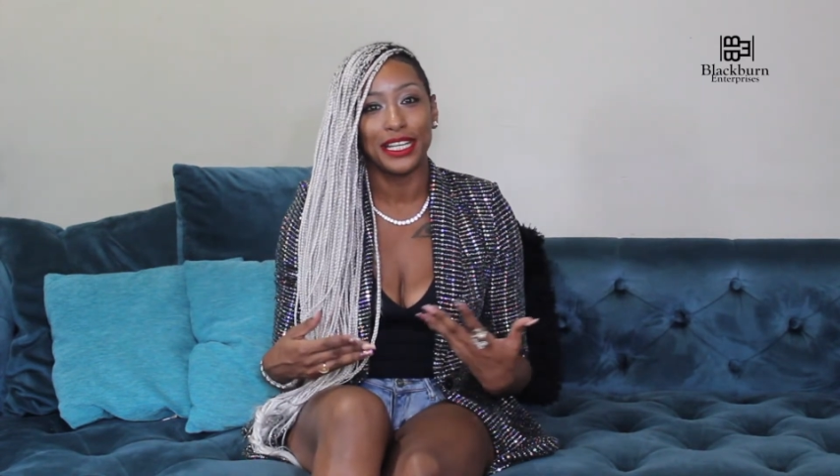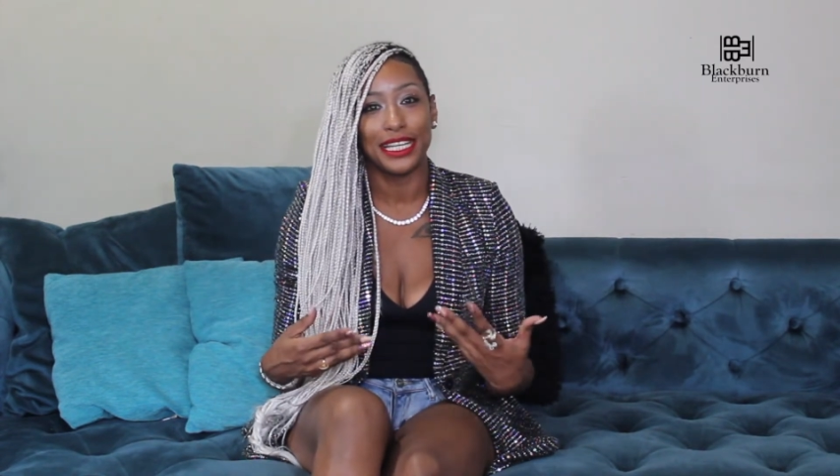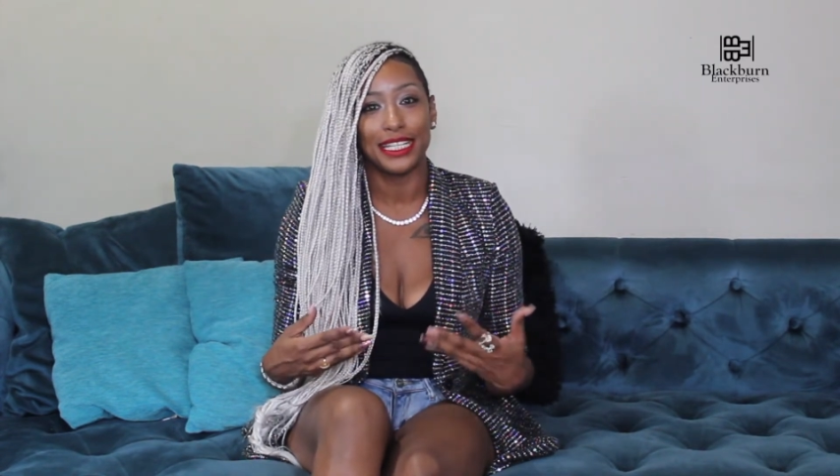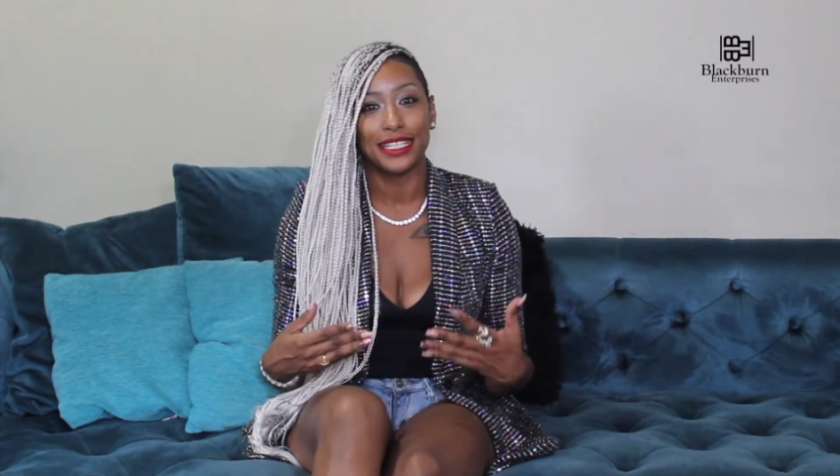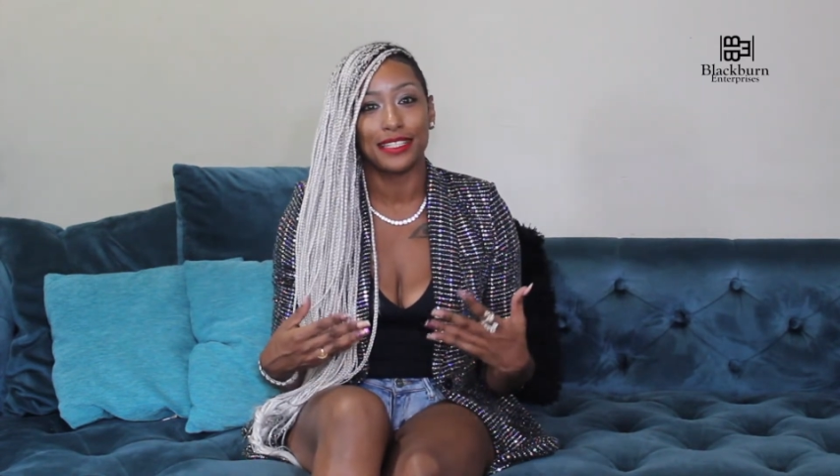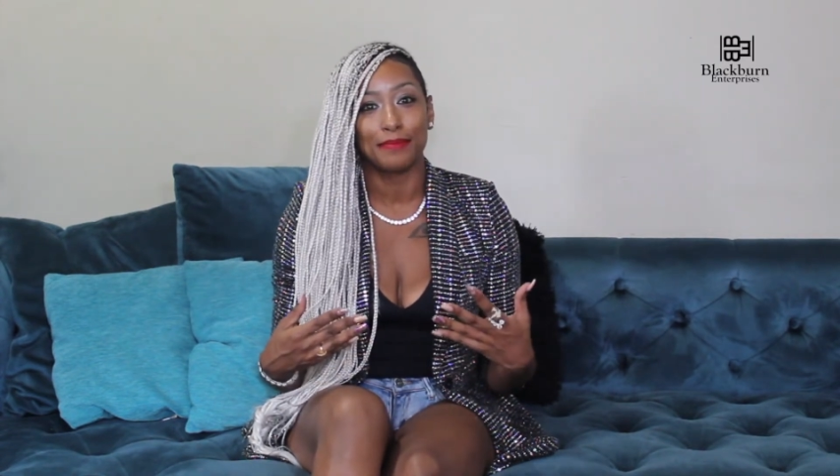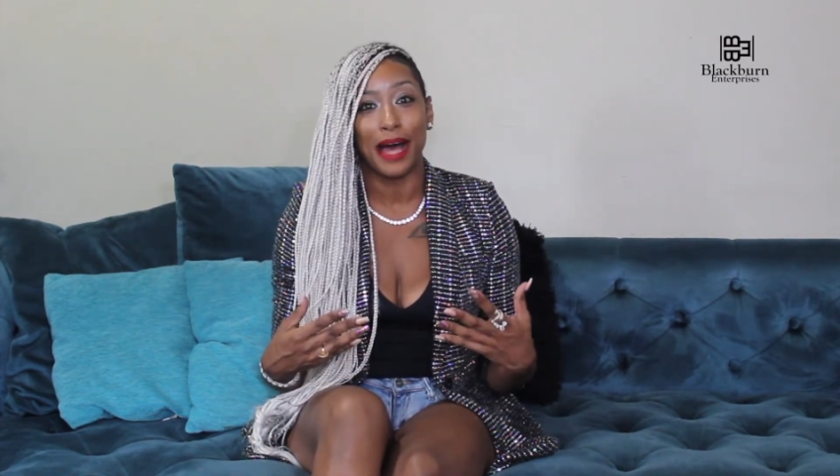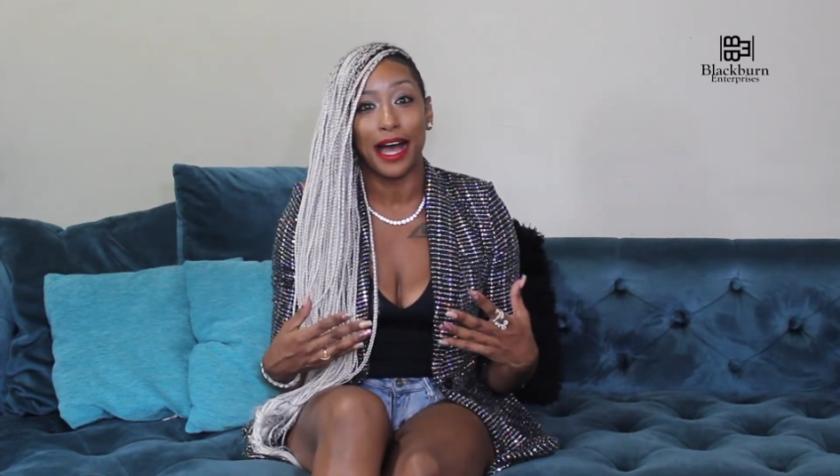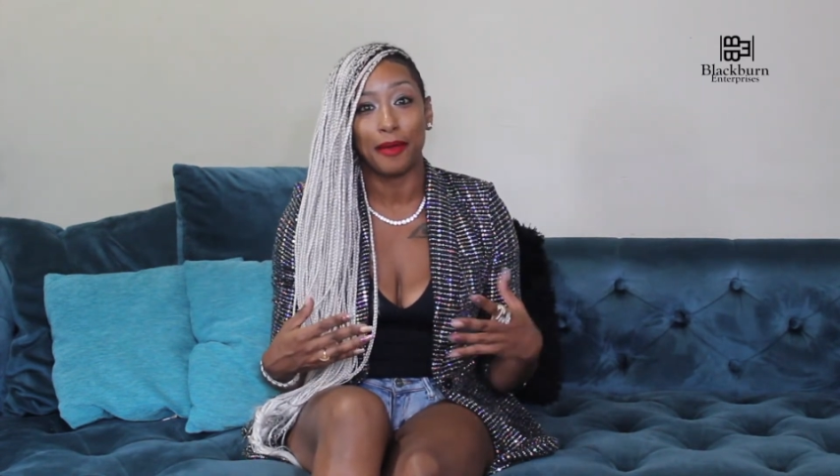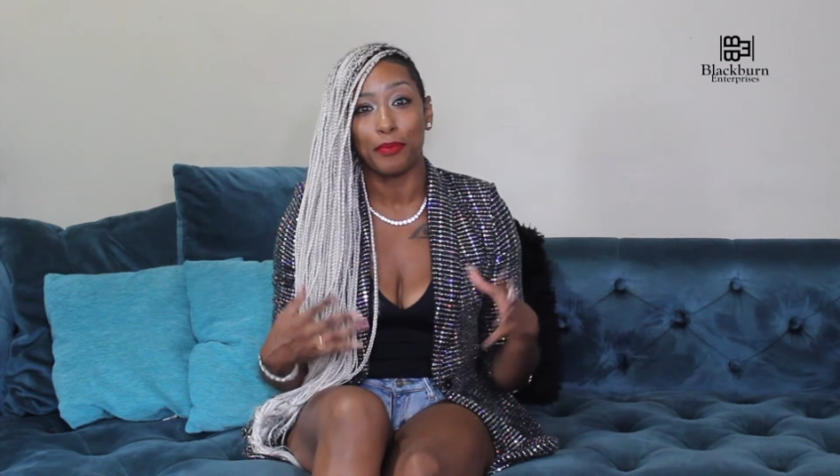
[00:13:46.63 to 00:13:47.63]
is
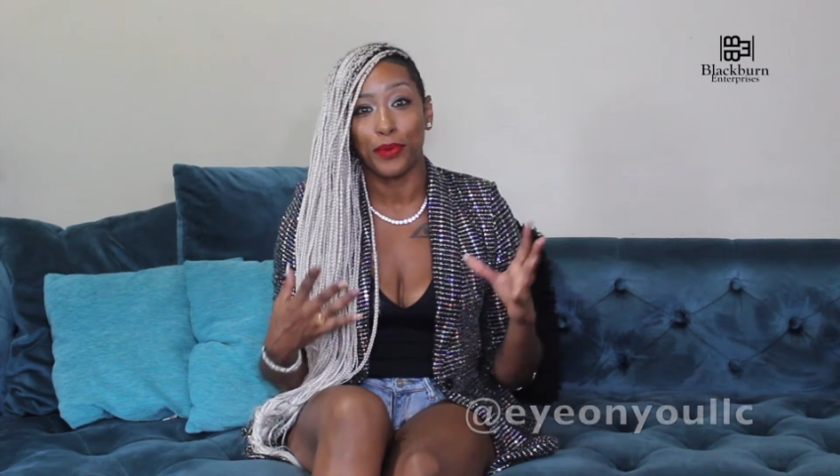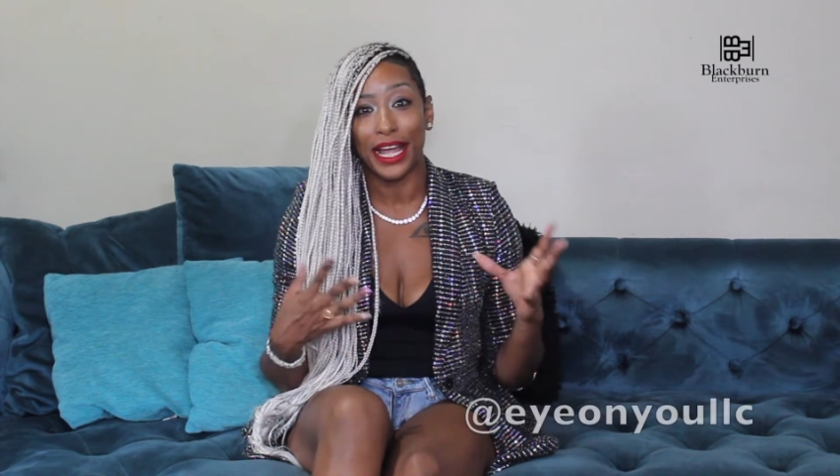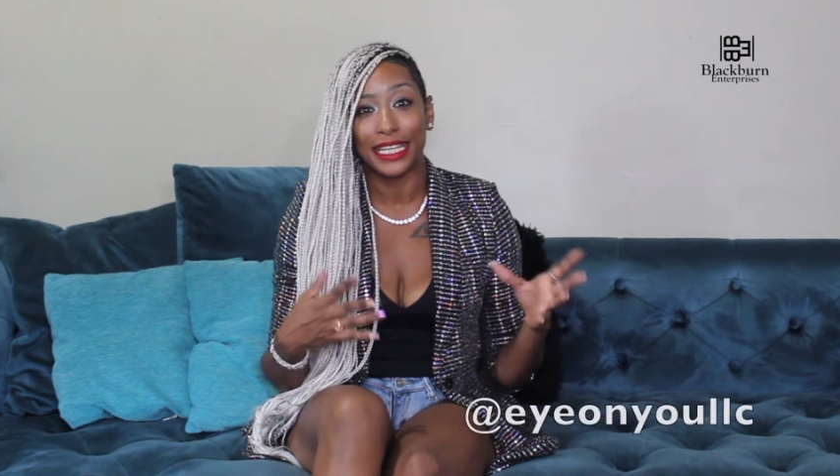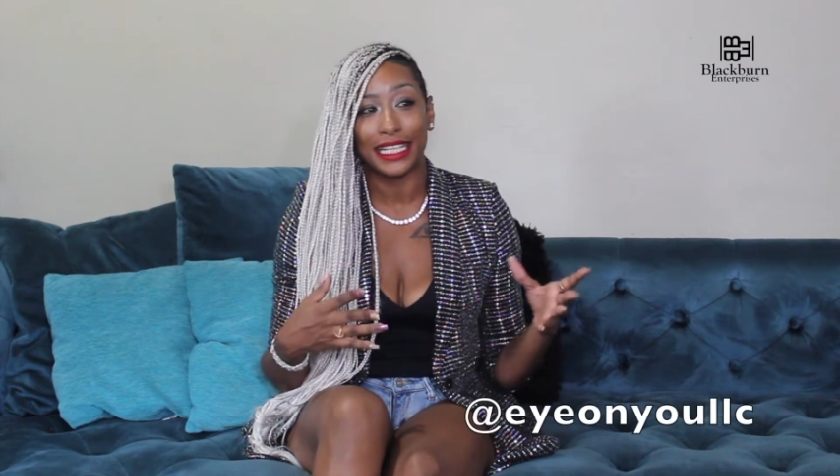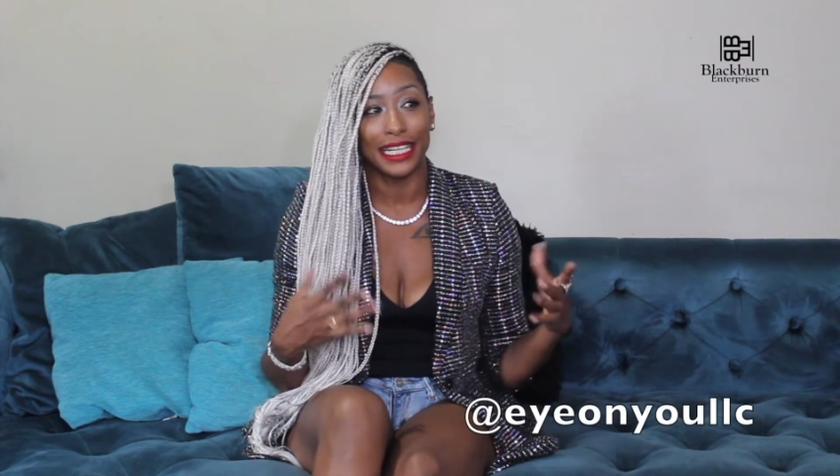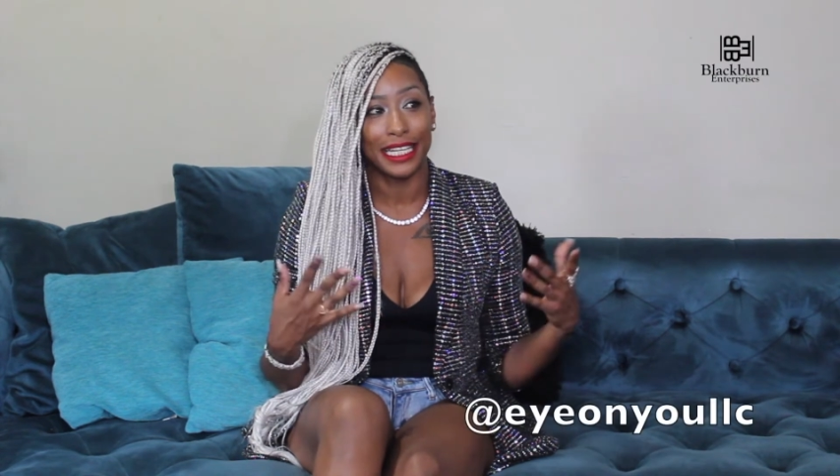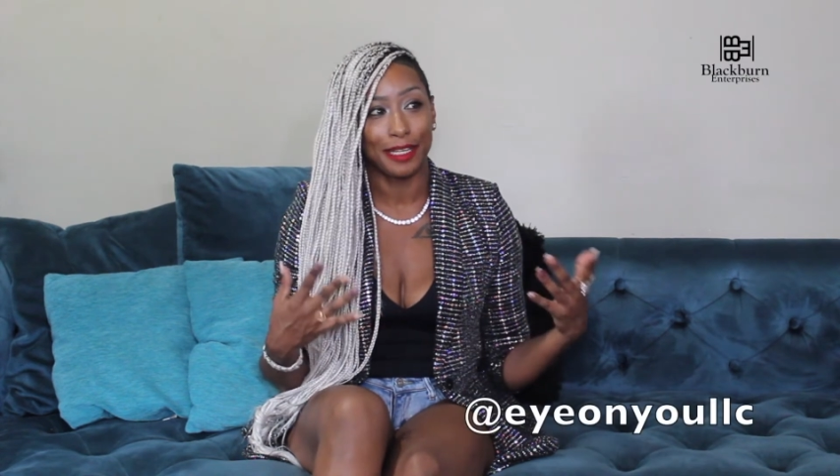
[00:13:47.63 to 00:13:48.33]
my branding